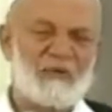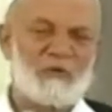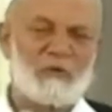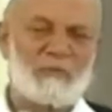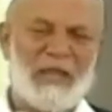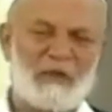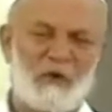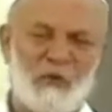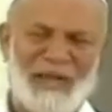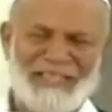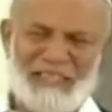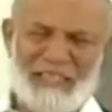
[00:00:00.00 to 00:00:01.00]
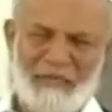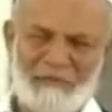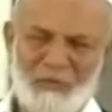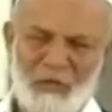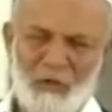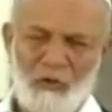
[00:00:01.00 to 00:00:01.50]
Not black or white,
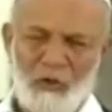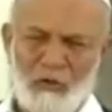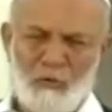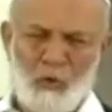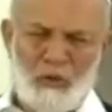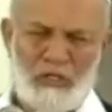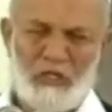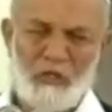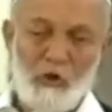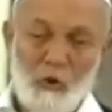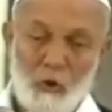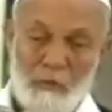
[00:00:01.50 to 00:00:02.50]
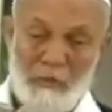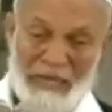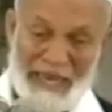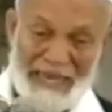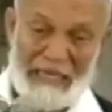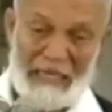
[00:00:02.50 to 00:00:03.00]
not Konkani or
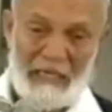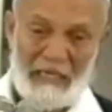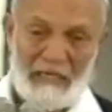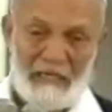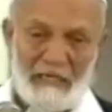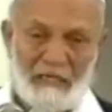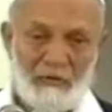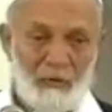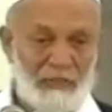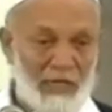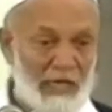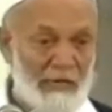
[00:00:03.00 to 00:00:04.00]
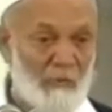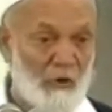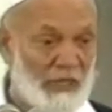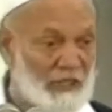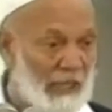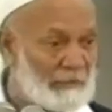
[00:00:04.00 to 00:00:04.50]
Malay, not Arab or
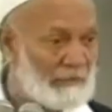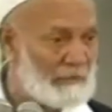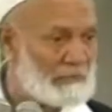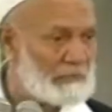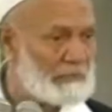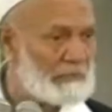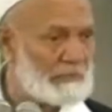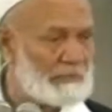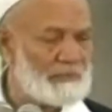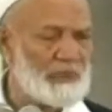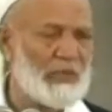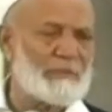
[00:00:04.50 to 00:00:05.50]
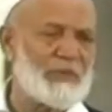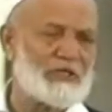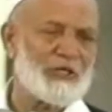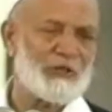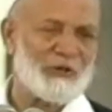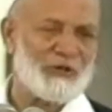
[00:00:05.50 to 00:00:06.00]
Ajam. The best
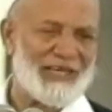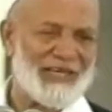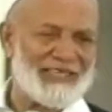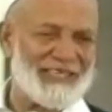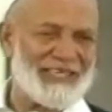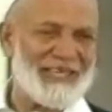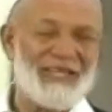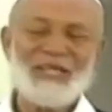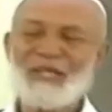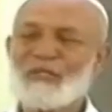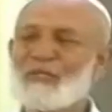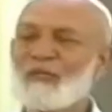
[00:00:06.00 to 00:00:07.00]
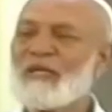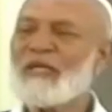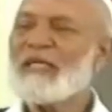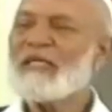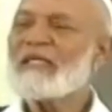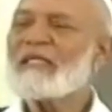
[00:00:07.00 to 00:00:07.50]
in conduct. So
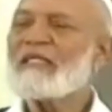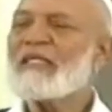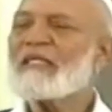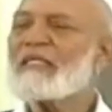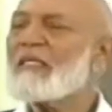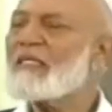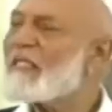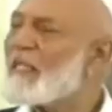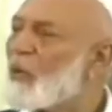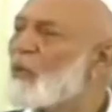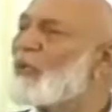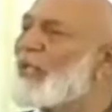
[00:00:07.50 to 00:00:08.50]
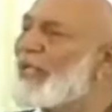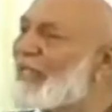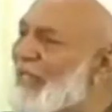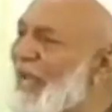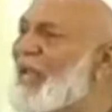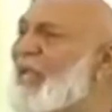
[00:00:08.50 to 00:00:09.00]
this is the only
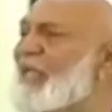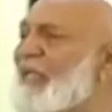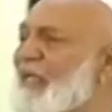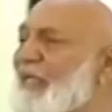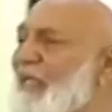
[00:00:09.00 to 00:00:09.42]
standard.